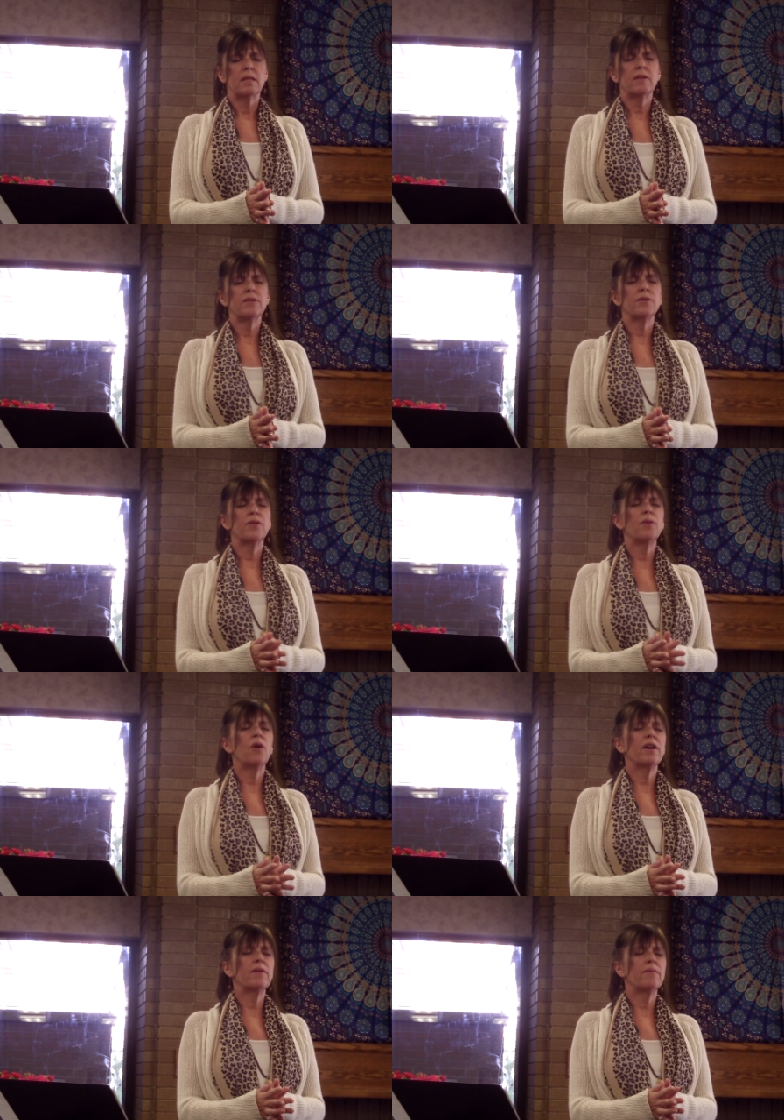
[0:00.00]
There is only
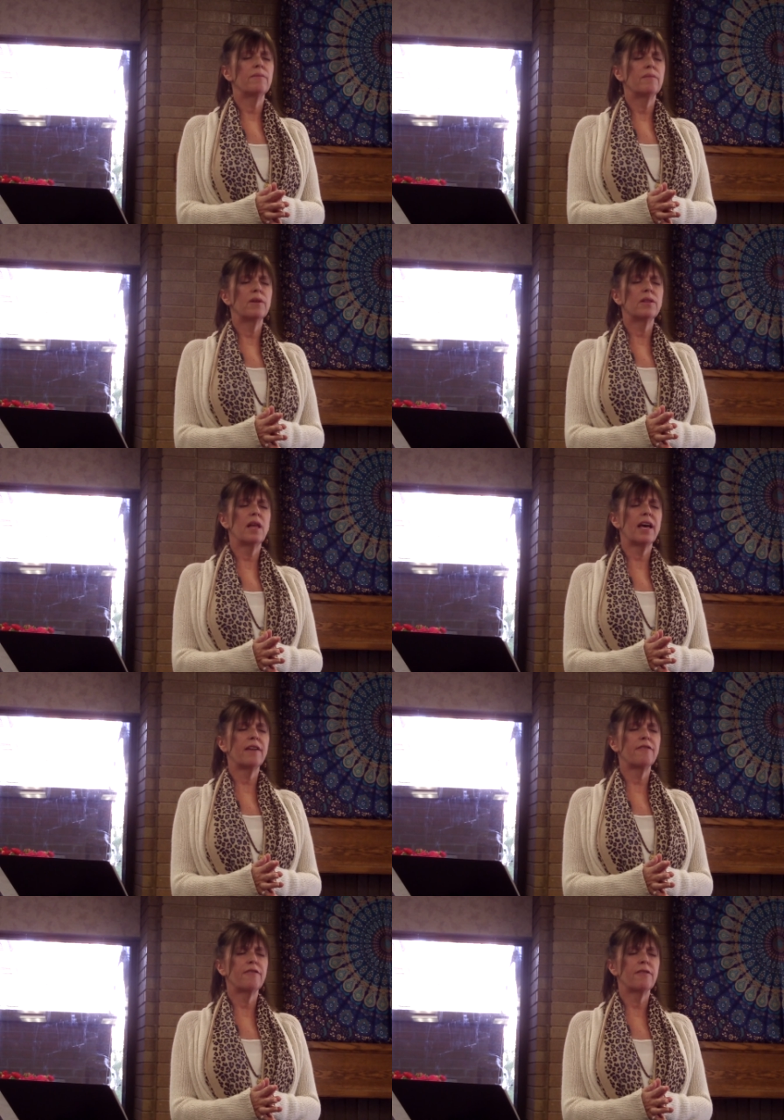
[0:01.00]
one
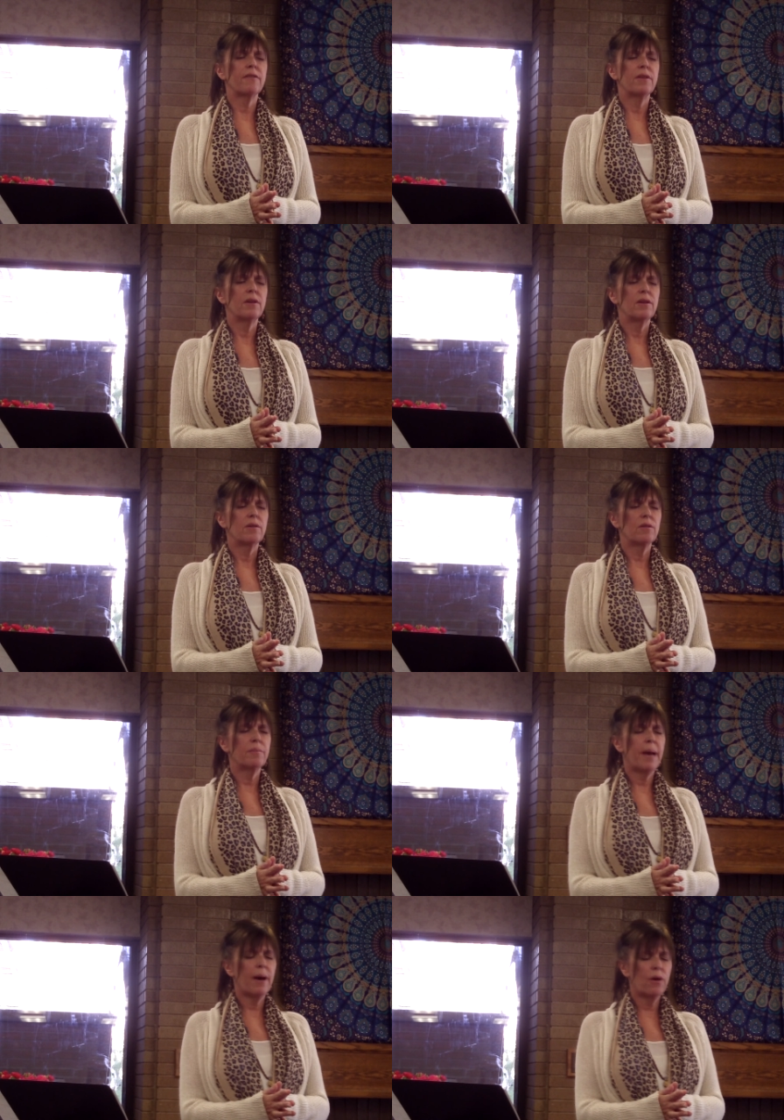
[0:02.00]
life, one
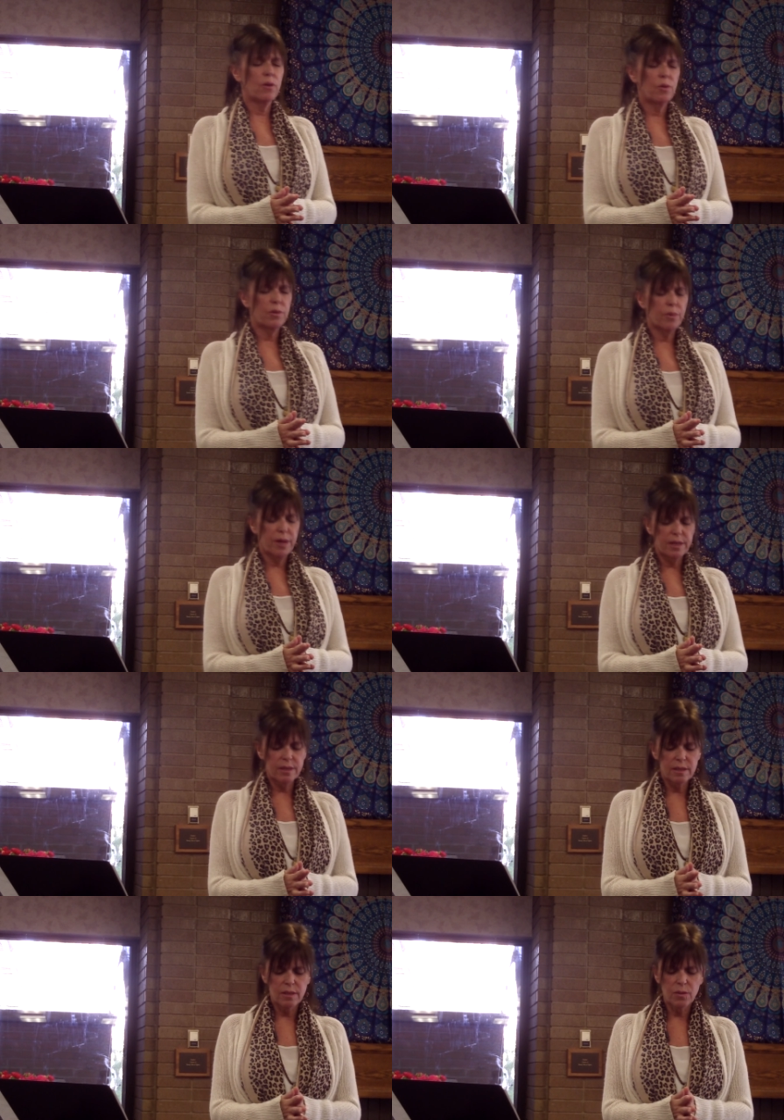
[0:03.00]
power, one
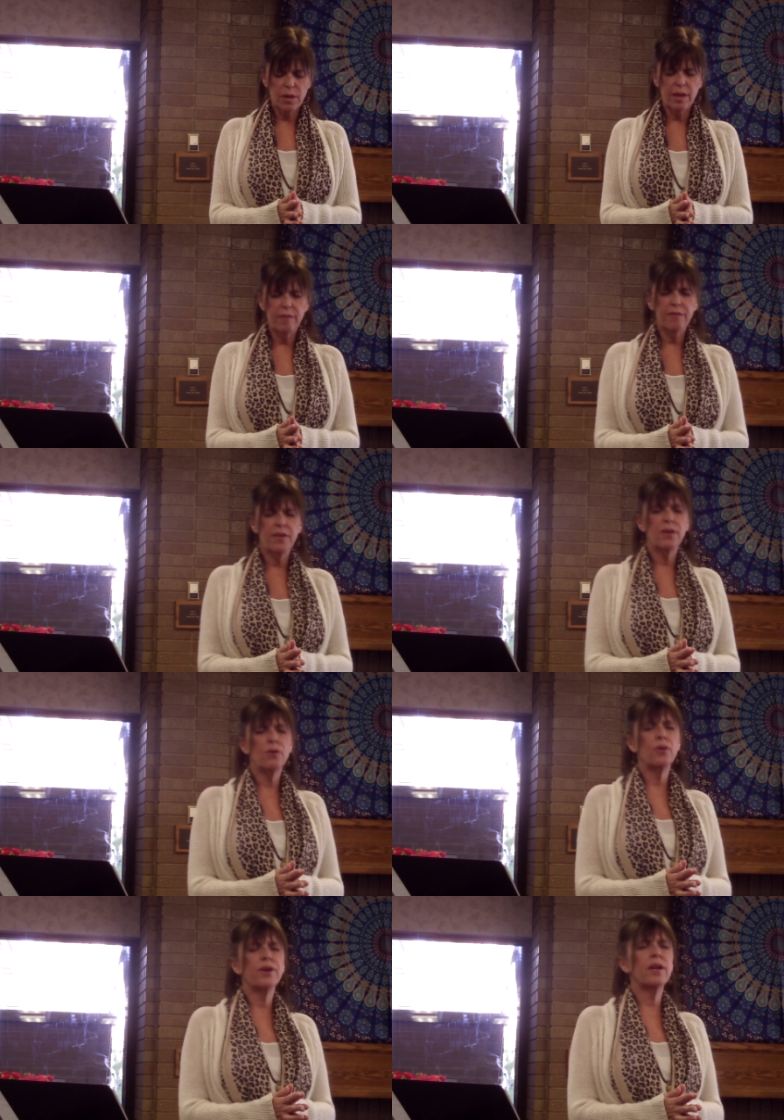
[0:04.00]
presence, one
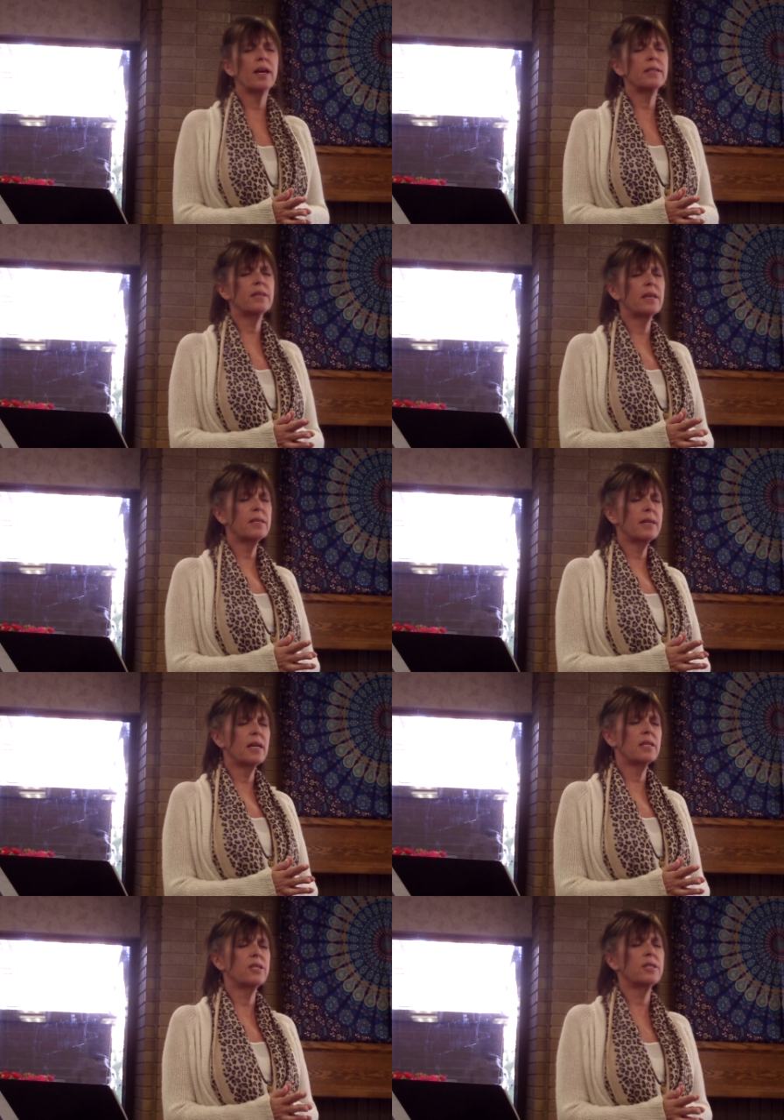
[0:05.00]
infinite organizing
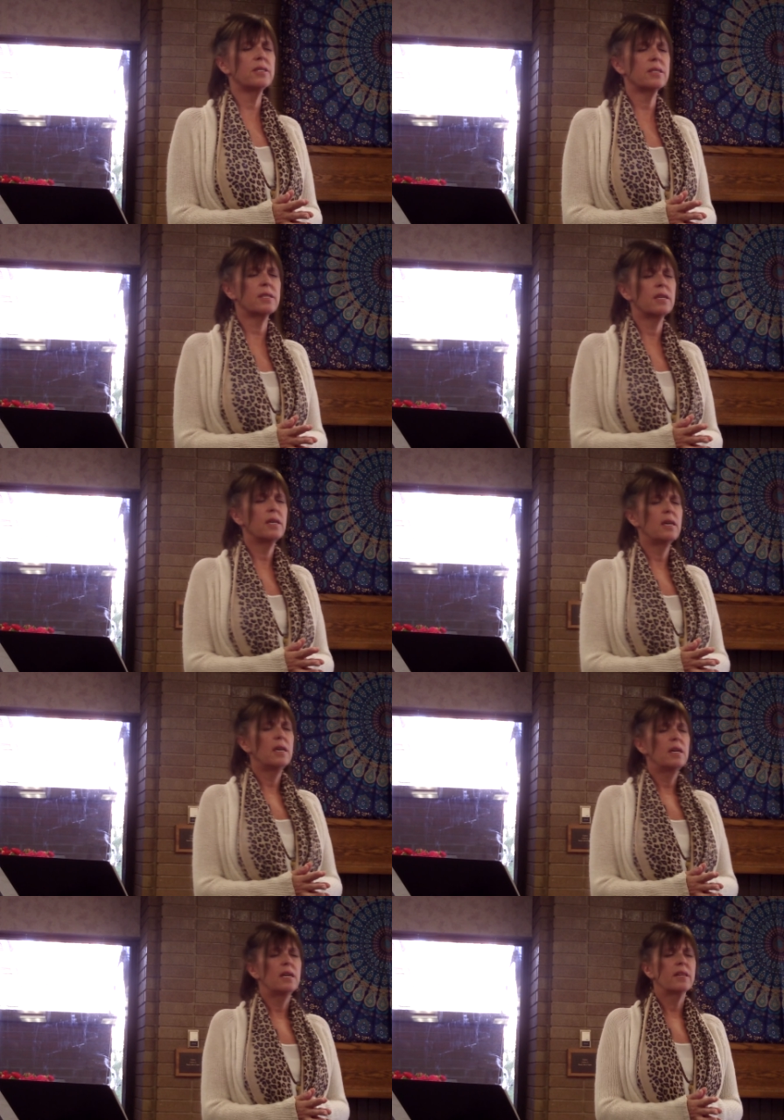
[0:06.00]
intelligence
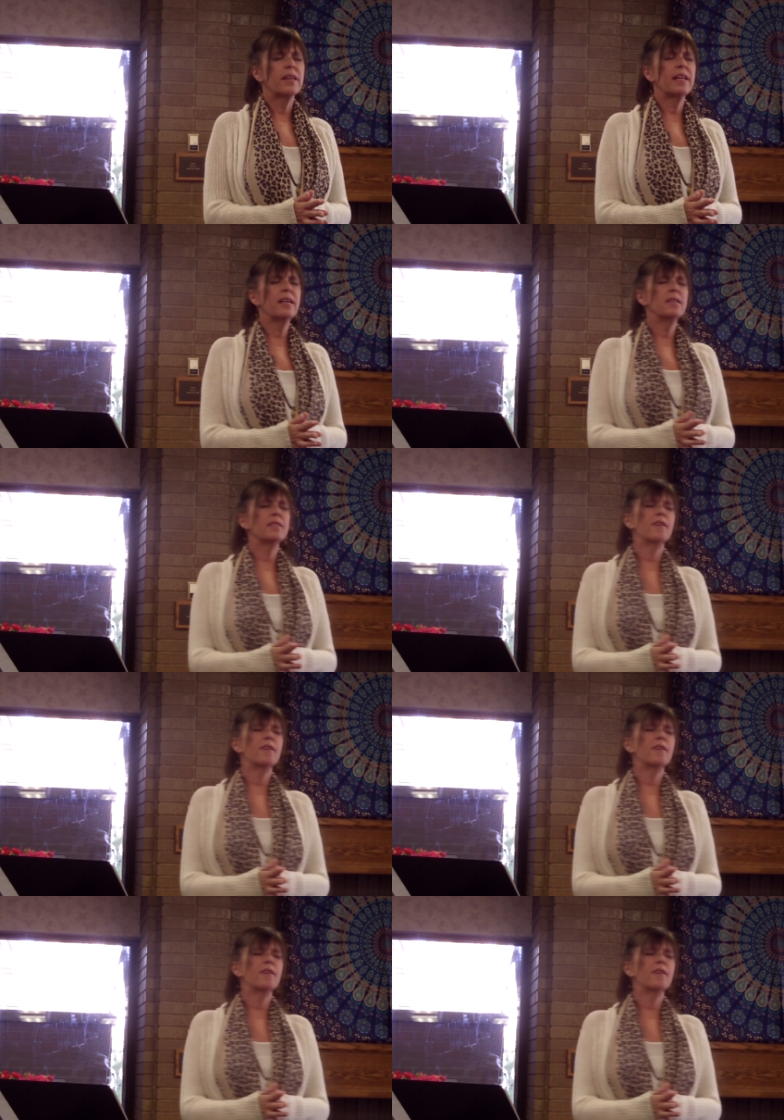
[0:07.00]
that is